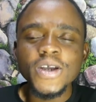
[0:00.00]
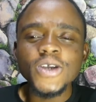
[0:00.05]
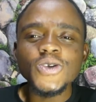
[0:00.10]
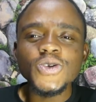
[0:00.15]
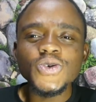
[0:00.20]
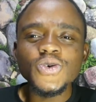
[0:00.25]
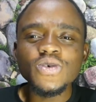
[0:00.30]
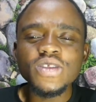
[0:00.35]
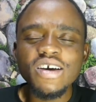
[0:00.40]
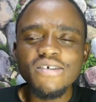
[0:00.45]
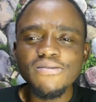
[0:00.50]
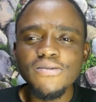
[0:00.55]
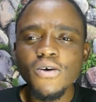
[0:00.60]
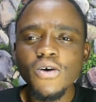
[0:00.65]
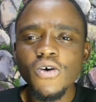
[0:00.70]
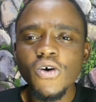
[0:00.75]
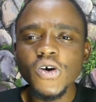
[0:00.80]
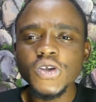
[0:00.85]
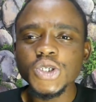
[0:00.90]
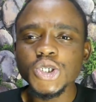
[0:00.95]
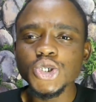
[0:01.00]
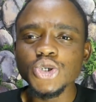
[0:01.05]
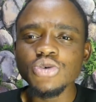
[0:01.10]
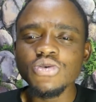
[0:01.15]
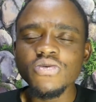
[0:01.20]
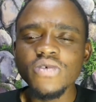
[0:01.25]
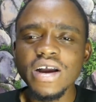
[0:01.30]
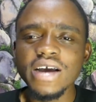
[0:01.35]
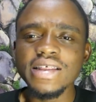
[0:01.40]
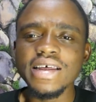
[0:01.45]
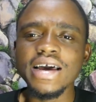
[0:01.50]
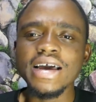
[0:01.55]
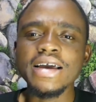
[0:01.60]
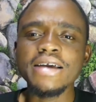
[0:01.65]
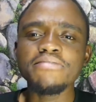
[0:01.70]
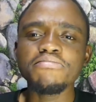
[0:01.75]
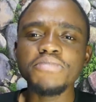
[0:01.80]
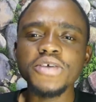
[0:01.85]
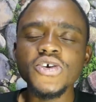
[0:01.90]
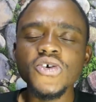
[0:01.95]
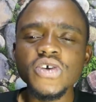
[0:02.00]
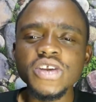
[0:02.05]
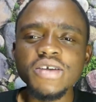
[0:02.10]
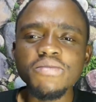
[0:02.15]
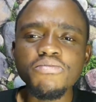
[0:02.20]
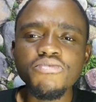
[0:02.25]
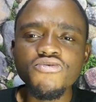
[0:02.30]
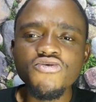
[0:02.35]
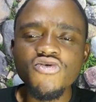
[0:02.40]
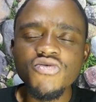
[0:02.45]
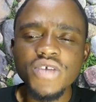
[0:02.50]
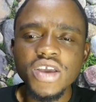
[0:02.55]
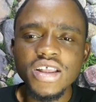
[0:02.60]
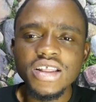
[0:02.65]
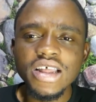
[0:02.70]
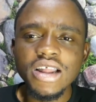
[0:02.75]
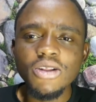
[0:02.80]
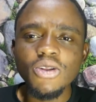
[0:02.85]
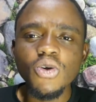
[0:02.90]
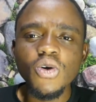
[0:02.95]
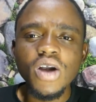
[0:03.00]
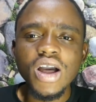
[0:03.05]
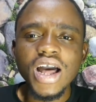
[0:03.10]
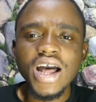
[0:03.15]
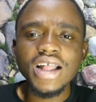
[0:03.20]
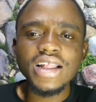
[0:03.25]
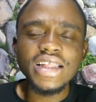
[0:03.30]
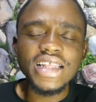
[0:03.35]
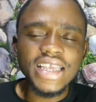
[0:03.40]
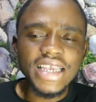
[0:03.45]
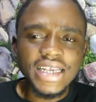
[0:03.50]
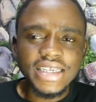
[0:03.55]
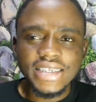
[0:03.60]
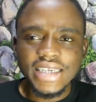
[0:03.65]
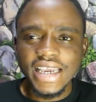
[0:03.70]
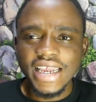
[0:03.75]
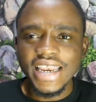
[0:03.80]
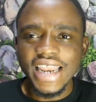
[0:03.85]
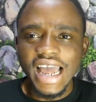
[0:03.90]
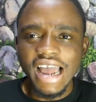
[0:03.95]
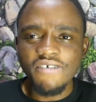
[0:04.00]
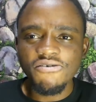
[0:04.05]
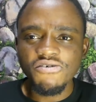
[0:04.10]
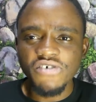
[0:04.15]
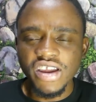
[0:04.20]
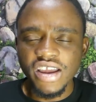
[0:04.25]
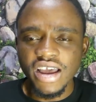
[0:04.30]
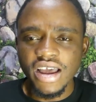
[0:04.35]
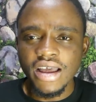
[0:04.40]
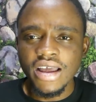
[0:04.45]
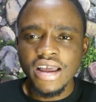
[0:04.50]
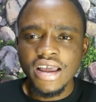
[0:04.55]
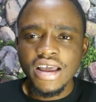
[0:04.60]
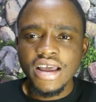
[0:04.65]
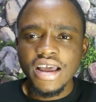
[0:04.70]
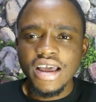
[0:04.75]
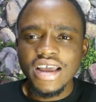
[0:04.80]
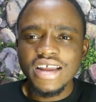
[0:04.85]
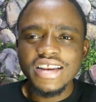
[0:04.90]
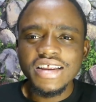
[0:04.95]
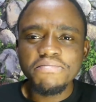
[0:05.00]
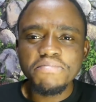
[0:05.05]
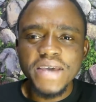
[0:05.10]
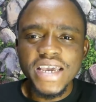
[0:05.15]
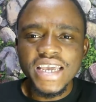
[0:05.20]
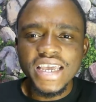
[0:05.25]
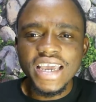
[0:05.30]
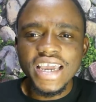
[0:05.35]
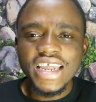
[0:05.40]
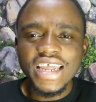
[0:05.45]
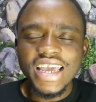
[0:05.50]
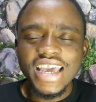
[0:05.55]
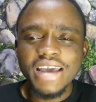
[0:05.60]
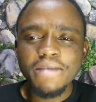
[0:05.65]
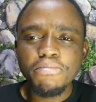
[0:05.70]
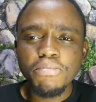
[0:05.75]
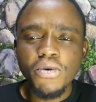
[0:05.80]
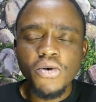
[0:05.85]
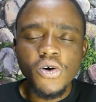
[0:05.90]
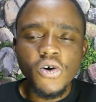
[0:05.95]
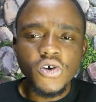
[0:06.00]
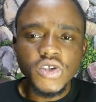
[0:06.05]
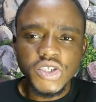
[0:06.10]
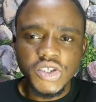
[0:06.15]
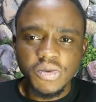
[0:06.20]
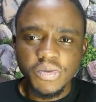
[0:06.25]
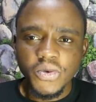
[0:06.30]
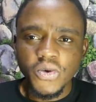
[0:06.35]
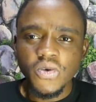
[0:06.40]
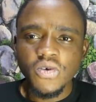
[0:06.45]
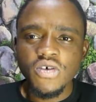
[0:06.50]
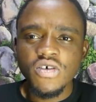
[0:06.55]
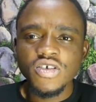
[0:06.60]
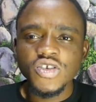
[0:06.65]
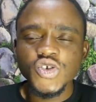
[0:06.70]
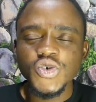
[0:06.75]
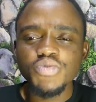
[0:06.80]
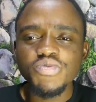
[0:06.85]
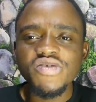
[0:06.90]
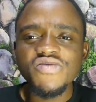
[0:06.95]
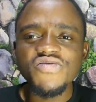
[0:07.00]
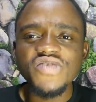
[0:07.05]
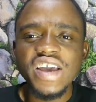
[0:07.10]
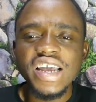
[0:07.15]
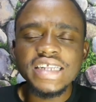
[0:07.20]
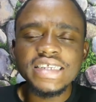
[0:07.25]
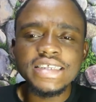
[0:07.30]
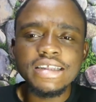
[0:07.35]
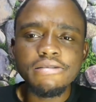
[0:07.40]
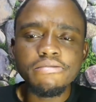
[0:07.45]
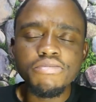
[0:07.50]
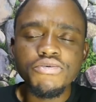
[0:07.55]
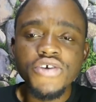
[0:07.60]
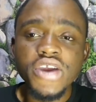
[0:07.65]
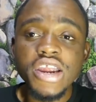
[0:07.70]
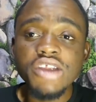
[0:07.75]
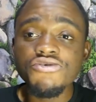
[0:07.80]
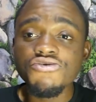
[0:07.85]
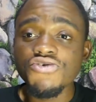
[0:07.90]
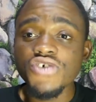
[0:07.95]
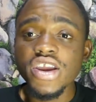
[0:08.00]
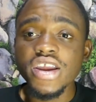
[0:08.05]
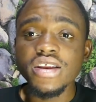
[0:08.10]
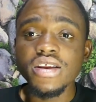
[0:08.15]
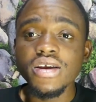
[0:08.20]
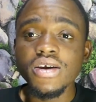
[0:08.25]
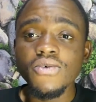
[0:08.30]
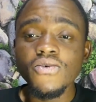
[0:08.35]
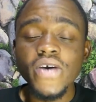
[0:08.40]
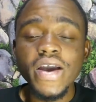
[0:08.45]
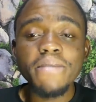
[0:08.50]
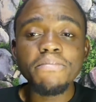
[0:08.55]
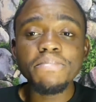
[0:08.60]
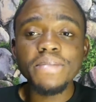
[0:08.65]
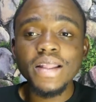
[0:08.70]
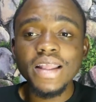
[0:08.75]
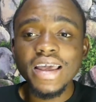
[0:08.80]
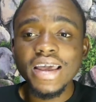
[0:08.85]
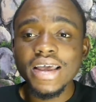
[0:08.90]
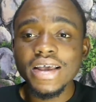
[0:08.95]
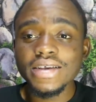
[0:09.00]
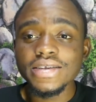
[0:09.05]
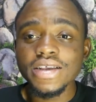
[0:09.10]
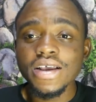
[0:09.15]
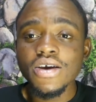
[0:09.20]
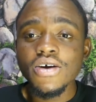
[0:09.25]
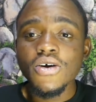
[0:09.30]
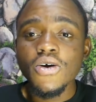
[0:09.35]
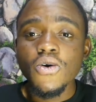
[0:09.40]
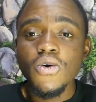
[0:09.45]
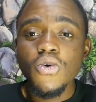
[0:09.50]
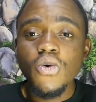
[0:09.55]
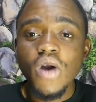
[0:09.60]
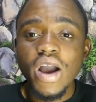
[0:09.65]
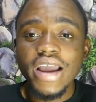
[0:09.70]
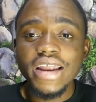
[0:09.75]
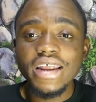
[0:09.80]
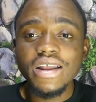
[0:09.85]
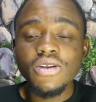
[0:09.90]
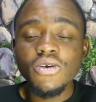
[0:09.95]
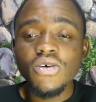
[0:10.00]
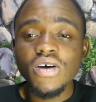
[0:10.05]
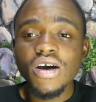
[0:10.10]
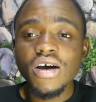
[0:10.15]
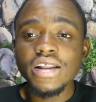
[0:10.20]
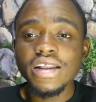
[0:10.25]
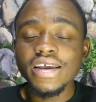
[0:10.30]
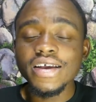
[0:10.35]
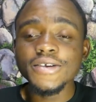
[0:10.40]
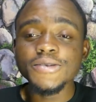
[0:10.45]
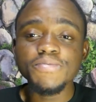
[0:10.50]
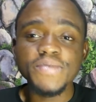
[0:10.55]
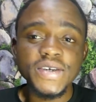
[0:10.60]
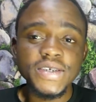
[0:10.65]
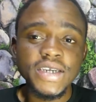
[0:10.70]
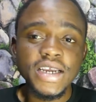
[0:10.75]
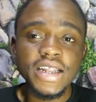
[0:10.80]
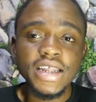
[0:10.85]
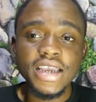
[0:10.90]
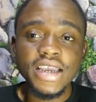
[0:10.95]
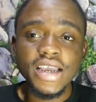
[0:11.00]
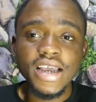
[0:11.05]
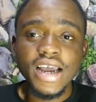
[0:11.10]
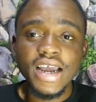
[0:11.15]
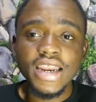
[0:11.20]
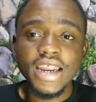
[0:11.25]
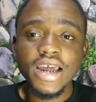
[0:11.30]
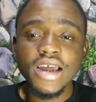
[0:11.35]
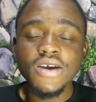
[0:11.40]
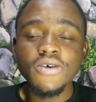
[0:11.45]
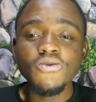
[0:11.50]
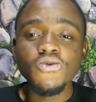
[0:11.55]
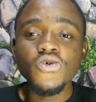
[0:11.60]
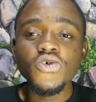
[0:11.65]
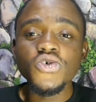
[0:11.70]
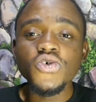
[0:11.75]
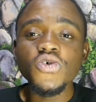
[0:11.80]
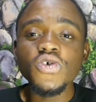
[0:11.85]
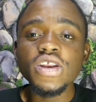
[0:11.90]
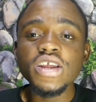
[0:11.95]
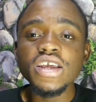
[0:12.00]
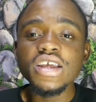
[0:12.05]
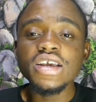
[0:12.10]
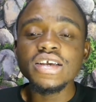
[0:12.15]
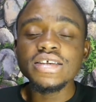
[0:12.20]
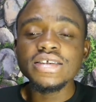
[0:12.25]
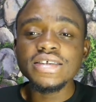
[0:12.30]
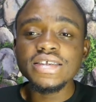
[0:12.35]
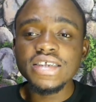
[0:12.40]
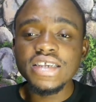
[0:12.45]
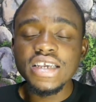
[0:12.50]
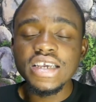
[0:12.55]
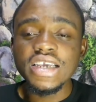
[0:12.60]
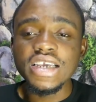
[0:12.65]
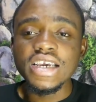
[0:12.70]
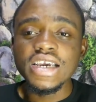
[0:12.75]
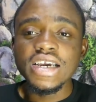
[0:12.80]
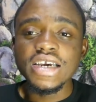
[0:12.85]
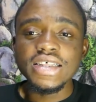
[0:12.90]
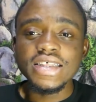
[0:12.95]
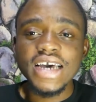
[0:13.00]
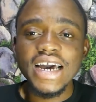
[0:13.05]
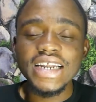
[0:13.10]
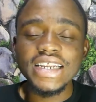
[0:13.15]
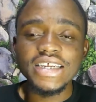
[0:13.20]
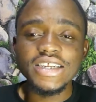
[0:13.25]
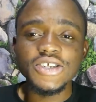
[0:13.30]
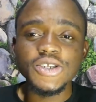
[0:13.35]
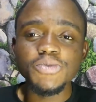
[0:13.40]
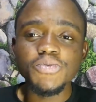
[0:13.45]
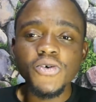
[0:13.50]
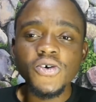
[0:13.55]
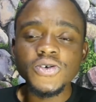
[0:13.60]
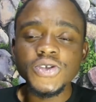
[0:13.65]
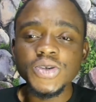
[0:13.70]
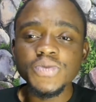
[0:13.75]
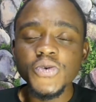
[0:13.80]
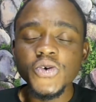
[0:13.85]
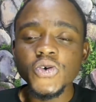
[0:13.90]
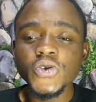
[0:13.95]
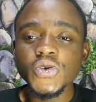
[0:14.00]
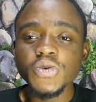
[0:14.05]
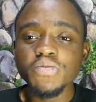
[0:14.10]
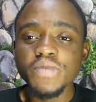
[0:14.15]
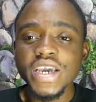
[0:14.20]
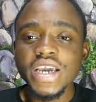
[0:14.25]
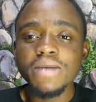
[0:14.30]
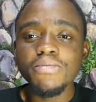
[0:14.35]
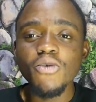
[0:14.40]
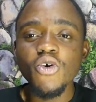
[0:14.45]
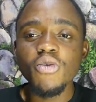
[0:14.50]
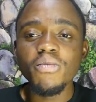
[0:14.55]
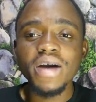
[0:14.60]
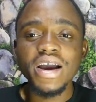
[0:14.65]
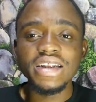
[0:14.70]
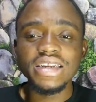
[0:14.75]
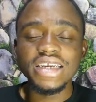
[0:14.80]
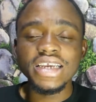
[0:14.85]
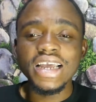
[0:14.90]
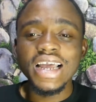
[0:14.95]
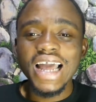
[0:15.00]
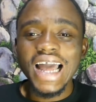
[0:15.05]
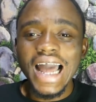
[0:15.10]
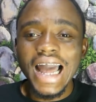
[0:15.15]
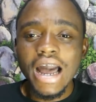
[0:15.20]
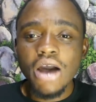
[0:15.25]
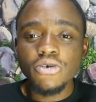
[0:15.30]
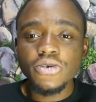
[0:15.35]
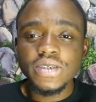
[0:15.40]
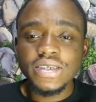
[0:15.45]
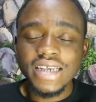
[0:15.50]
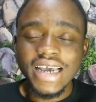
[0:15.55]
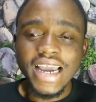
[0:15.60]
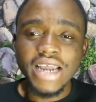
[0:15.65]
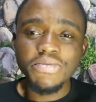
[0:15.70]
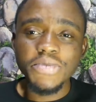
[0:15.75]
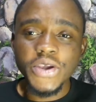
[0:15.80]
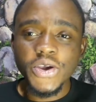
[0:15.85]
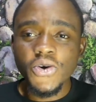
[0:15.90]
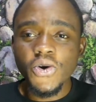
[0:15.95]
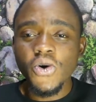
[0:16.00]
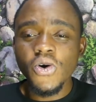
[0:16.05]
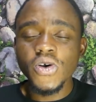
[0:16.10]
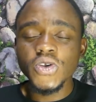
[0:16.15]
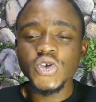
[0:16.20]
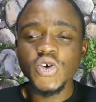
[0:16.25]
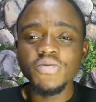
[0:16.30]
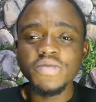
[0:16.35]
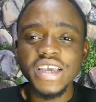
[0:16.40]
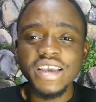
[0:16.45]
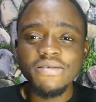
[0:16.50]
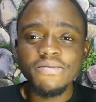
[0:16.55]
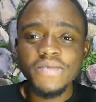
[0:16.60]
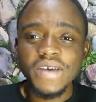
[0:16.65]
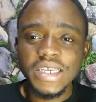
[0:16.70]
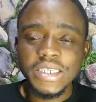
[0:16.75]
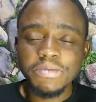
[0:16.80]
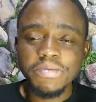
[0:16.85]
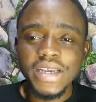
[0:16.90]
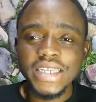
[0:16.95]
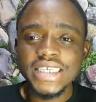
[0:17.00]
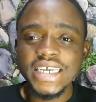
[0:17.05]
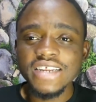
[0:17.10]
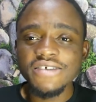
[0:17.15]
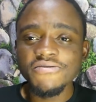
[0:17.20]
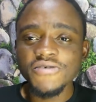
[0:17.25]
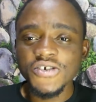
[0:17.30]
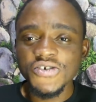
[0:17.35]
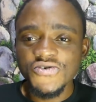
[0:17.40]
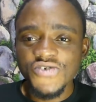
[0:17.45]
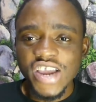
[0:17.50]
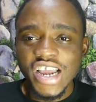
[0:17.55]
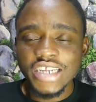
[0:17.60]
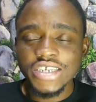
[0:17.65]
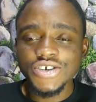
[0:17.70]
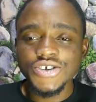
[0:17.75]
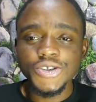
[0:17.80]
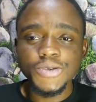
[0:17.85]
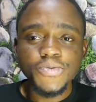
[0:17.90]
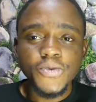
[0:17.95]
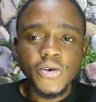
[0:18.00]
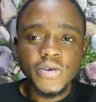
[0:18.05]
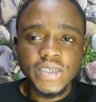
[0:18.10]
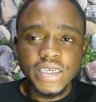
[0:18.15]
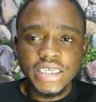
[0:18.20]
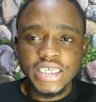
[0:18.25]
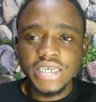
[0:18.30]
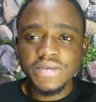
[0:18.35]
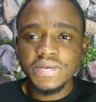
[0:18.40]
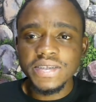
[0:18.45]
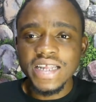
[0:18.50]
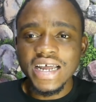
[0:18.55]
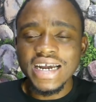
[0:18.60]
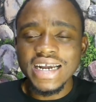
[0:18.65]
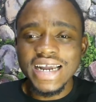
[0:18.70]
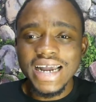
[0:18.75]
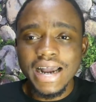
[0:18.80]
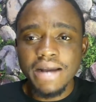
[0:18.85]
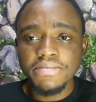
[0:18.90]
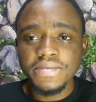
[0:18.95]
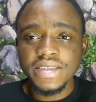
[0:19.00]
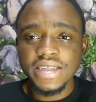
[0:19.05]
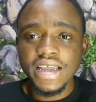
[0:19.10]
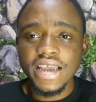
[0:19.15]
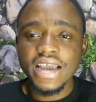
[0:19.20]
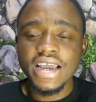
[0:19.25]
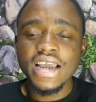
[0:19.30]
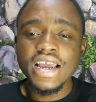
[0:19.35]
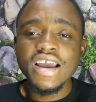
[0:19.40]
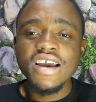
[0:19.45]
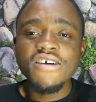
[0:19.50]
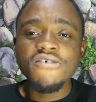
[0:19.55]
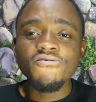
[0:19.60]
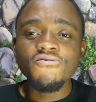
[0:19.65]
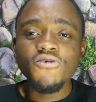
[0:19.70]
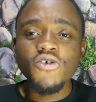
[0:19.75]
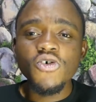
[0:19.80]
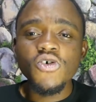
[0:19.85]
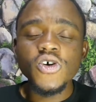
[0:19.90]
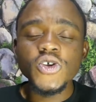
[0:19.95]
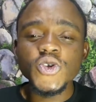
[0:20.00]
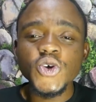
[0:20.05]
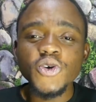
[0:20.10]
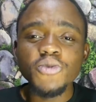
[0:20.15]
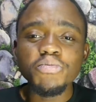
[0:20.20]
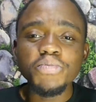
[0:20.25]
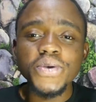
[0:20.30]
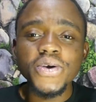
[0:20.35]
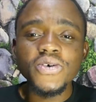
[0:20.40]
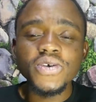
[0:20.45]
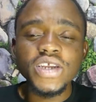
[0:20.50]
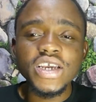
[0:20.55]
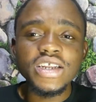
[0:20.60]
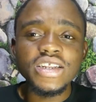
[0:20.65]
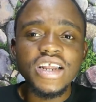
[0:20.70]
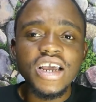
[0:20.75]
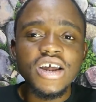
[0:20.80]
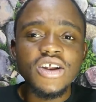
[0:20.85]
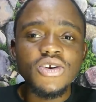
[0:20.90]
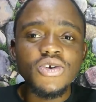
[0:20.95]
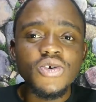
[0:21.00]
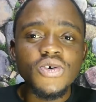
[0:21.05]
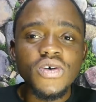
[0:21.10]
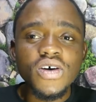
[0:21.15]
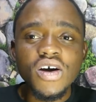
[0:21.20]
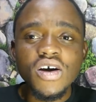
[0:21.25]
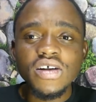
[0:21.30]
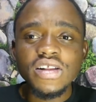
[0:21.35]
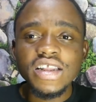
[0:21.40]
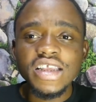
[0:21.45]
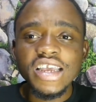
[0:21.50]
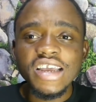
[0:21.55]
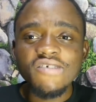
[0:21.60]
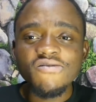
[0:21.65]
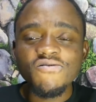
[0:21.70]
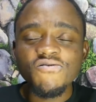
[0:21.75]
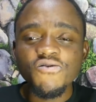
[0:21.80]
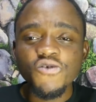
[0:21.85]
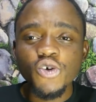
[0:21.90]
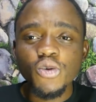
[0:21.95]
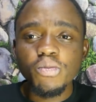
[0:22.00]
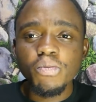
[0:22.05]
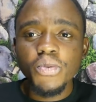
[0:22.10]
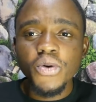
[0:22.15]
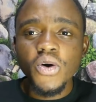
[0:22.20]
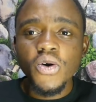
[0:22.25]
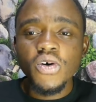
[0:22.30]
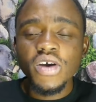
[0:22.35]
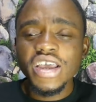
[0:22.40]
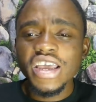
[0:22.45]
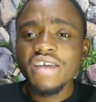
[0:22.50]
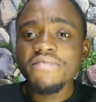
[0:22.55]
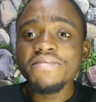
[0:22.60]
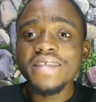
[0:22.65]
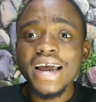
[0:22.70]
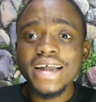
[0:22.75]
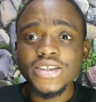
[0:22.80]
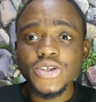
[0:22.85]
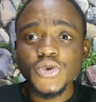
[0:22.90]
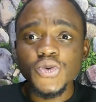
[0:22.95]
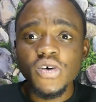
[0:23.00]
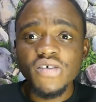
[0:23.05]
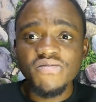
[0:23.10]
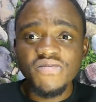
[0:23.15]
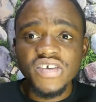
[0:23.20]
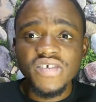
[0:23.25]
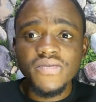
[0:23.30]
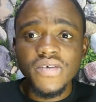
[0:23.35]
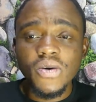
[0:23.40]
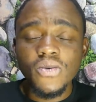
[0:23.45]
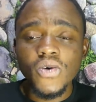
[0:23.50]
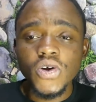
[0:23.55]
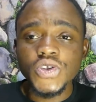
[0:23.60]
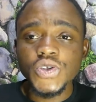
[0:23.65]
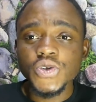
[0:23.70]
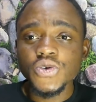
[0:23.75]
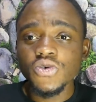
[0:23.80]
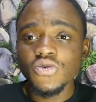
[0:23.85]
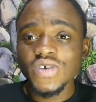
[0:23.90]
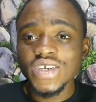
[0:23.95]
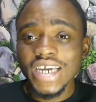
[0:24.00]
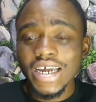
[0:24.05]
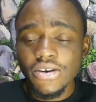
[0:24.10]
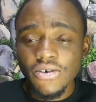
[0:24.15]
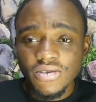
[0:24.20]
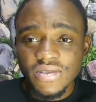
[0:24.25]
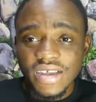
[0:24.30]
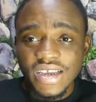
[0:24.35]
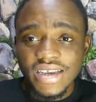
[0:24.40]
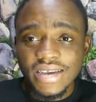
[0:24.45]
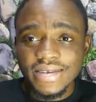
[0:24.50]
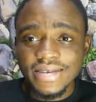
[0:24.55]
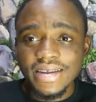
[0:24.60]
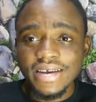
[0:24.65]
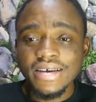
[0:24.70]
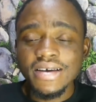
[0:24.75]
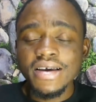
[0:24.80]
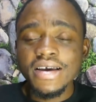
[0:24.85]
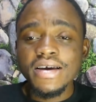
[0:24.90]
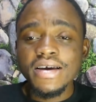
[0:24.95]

So the focus should rather be on improving the local leagues in Africa and in making it possible to prevent the brain drain, where players who are in a local league, especially in Ghana, would only see that it is possible to make more money outside because of the investment and infrastructure and sponsorships that comes there. Focus on building local league football if that is what FIFA wants to do, which I don't think is the